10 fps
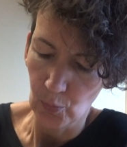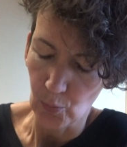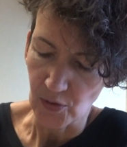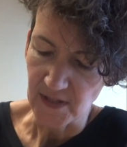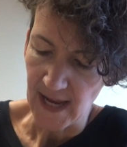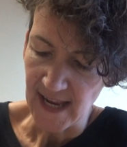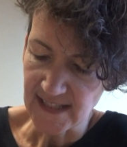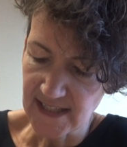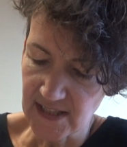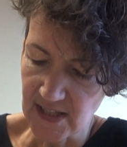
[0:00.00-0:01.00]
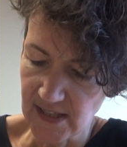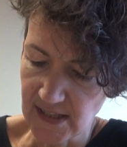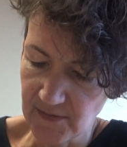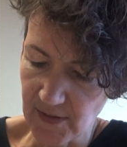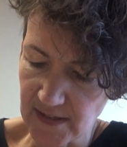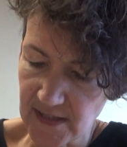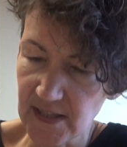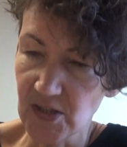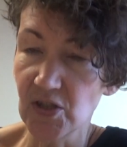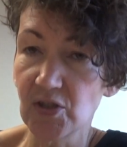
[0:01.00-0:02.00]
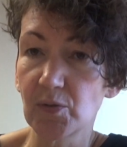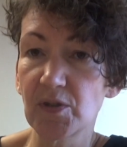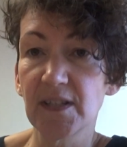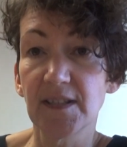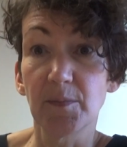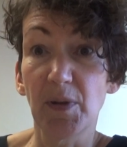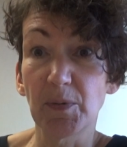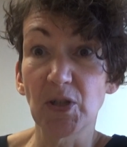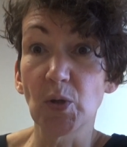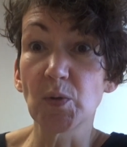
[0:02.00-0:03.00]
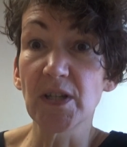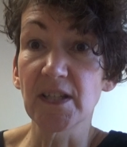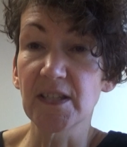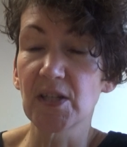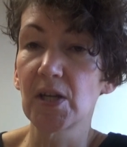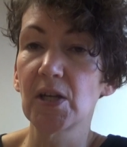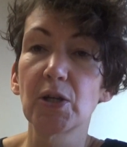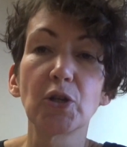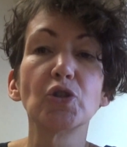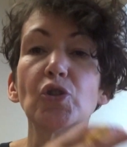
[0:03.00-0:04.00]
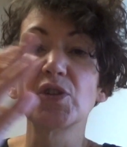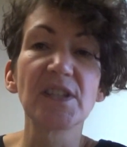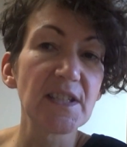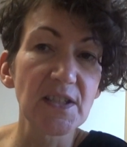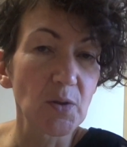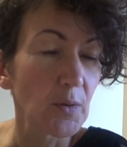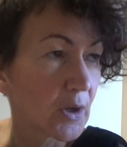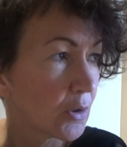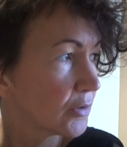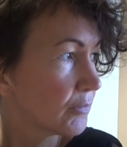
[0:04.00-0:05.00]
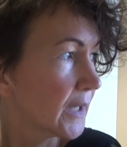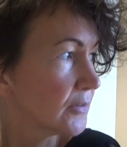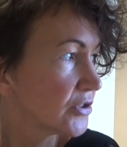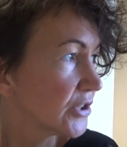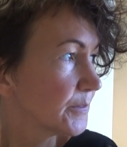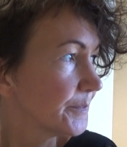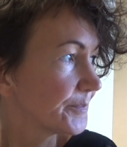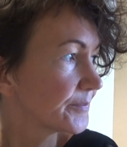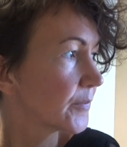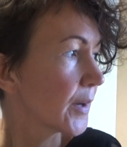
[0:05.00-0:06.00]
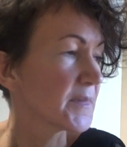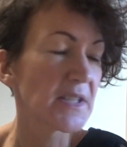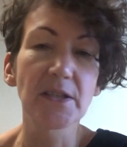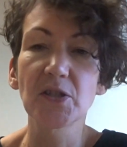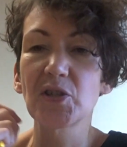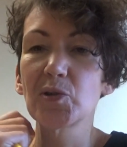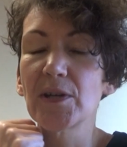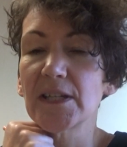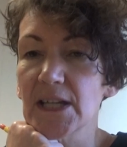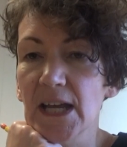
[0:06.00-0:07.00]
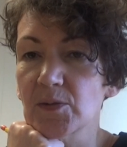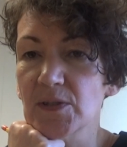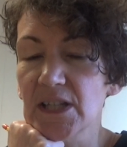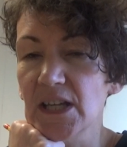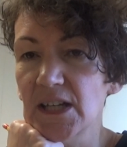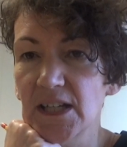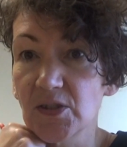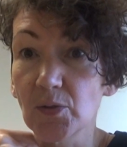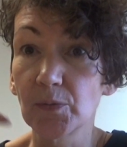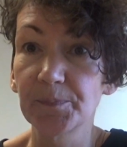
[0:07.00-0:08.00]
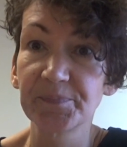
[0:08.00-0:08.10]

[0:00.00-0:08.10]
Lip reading: what external events did you notice? You maybe noticed noises going on around you, perhaps in the street outside or